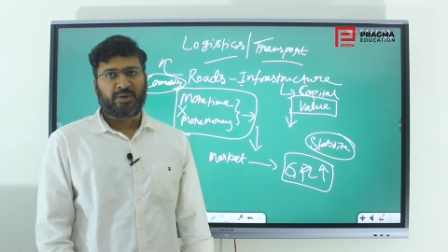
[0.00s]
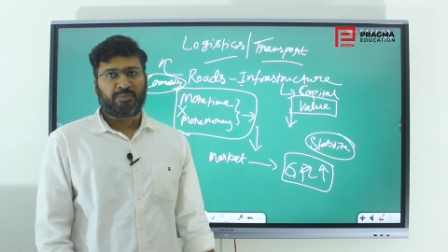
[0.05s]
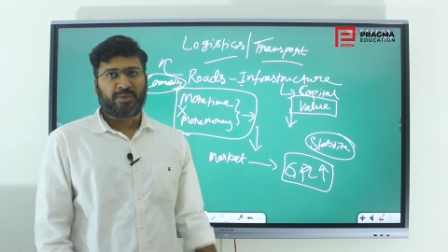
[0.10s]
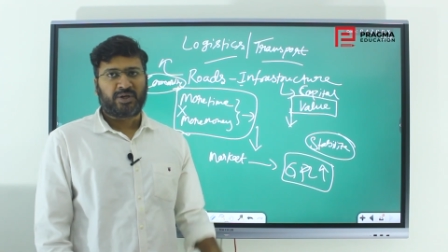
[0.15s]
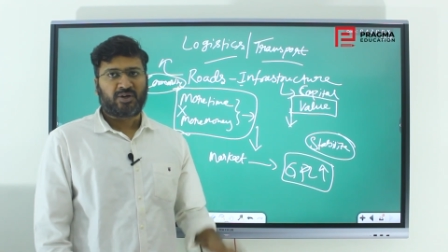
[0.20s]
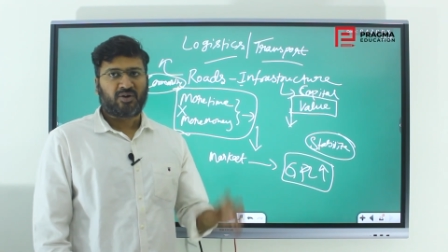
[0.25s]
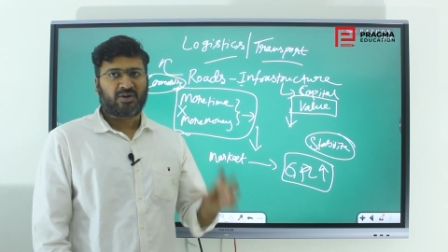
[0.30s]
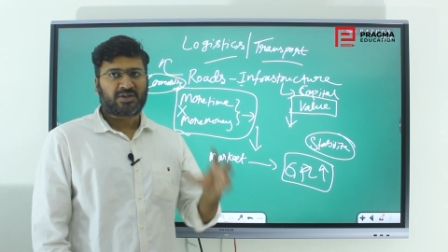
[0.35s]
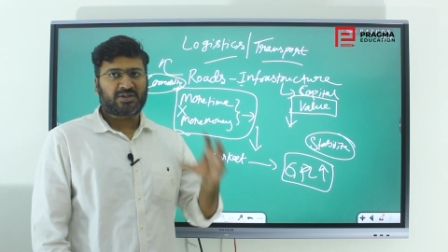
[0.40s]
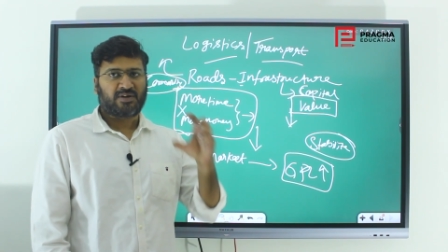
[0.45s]

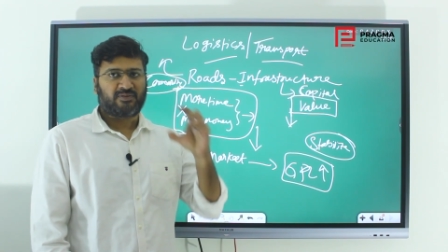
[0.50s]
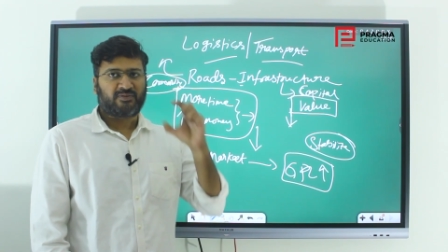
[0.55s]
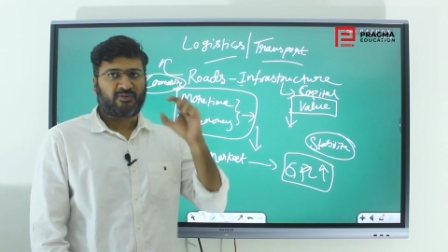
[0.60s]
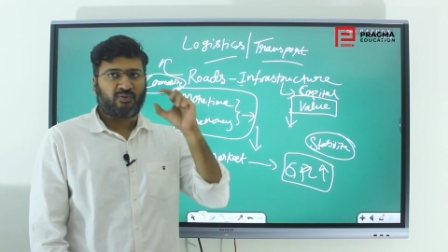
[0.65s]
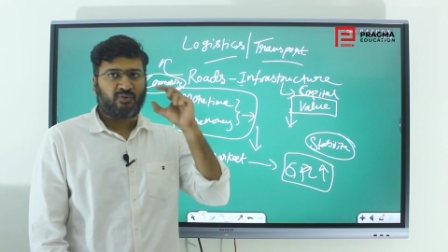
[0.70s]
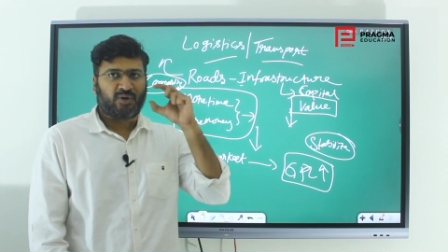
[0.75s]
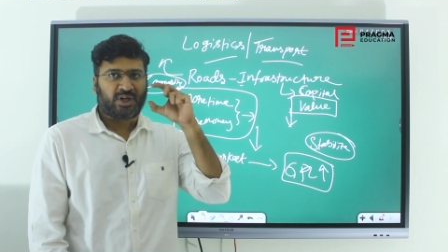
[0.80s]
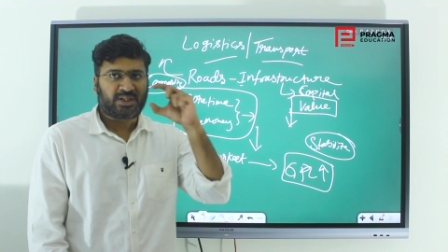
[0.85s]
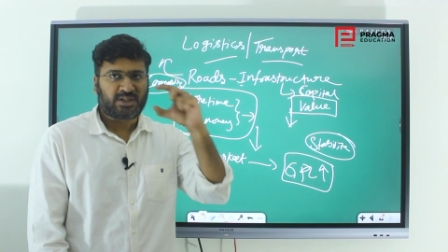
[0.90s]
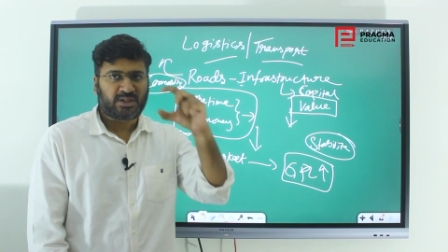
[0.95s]
Because of
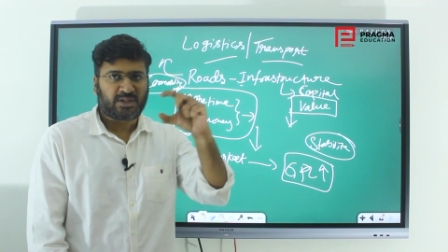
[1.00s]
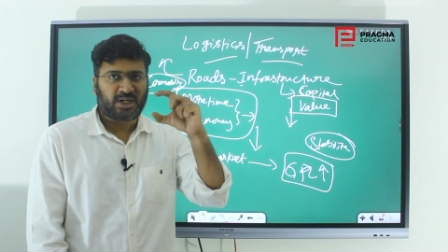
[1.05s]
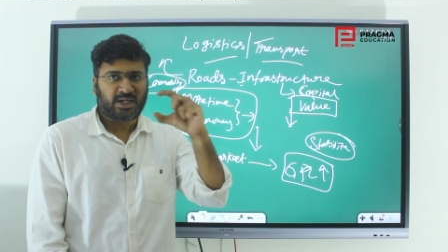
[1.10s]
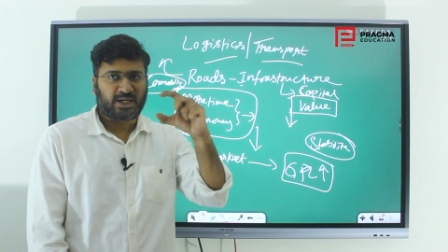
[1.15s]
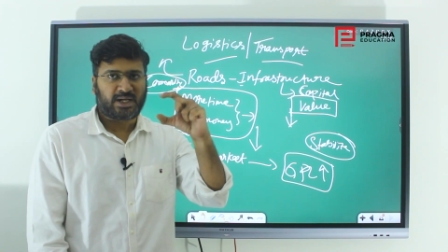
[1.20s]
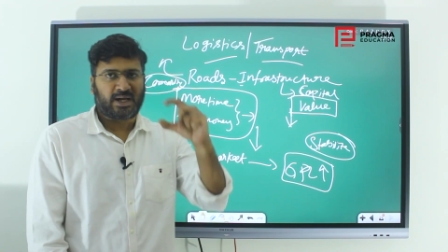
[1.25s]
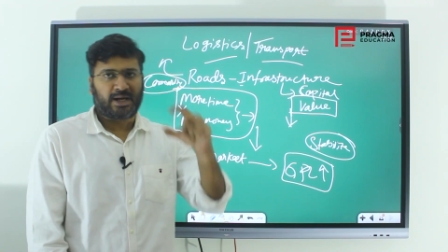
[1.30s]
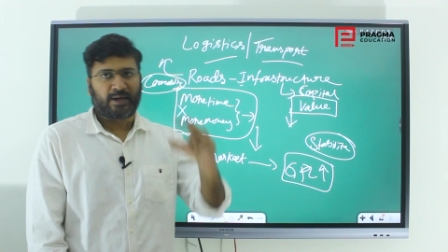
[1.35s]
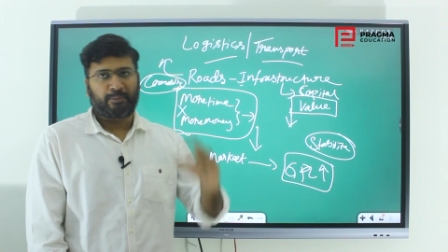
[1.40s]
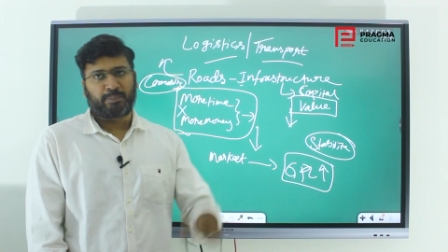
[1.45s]

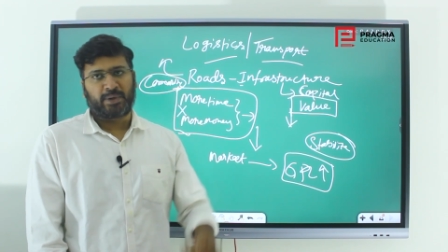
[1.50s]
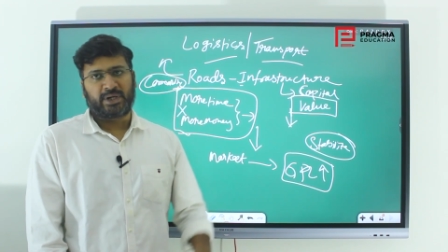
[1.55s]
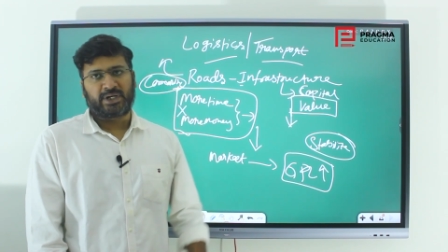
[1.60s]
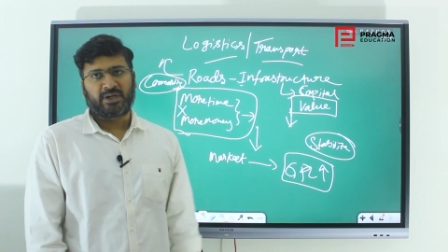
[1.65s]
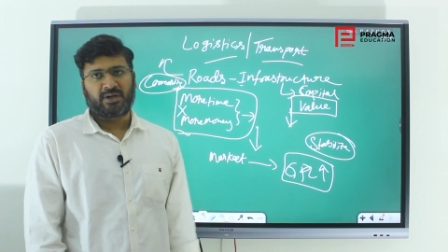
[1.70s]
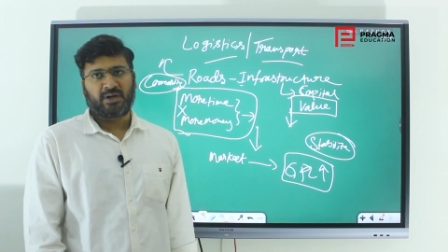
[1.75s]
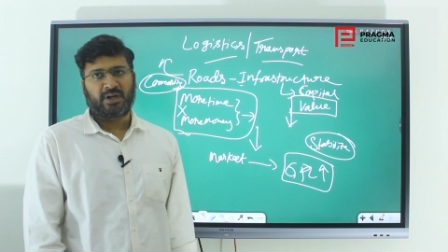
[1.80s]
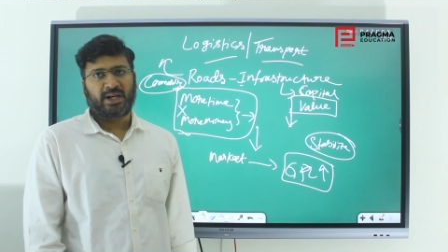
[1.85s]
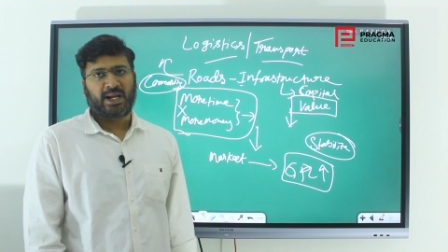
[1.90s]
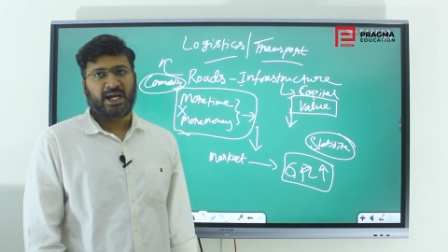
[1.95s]
that
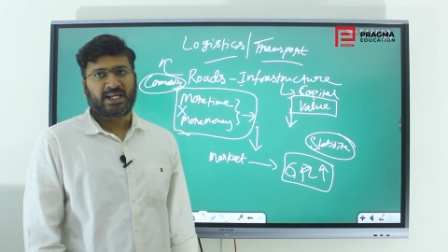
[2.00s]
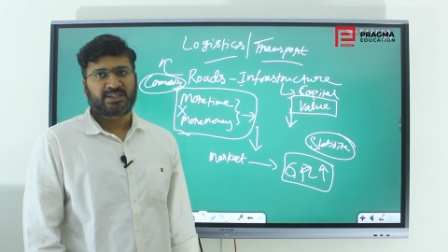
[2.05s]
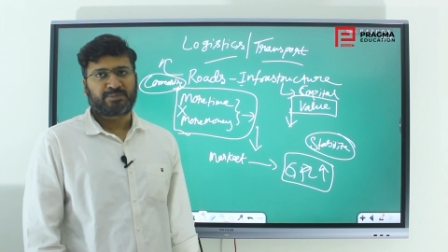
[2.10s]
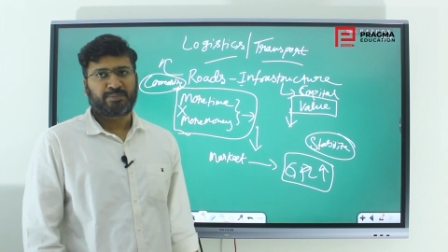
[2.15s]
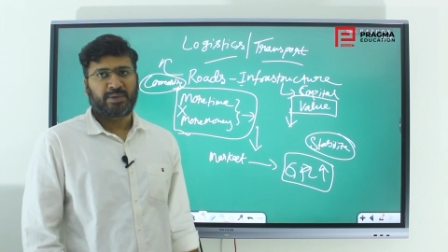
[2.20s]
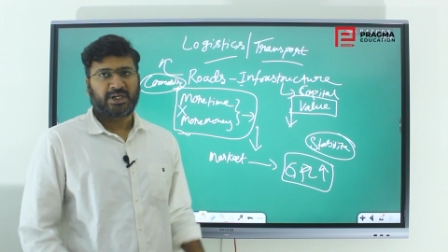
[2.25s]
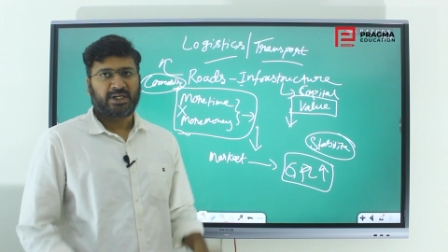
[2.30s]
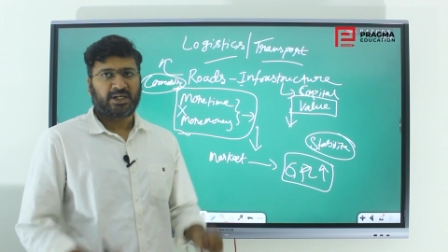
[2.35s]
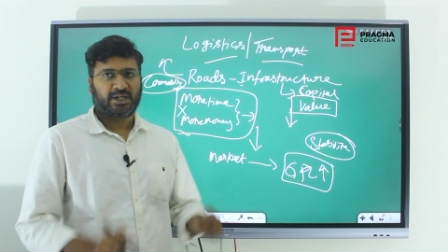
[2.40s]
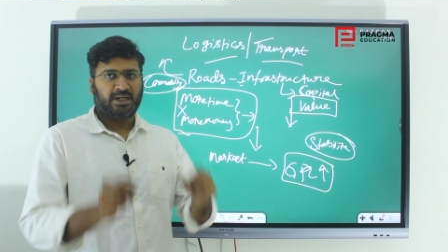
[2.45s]
particular
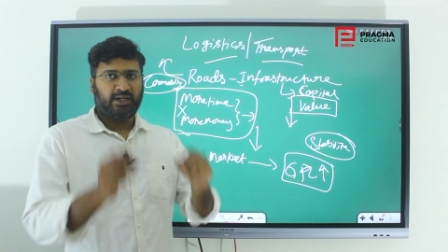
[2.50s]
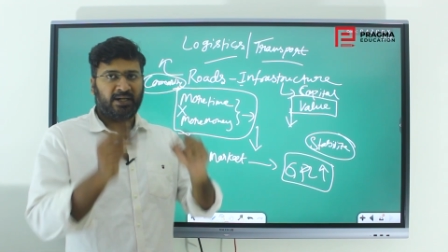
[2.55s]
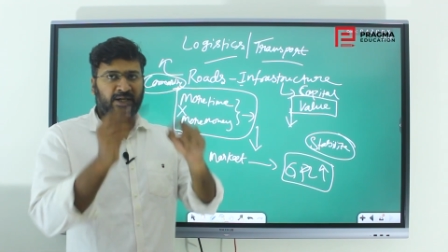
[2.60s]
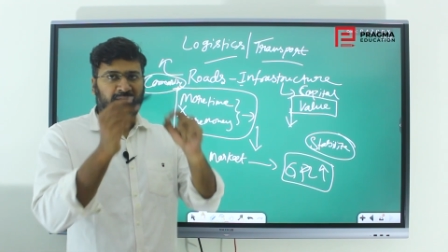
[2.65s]
aspect,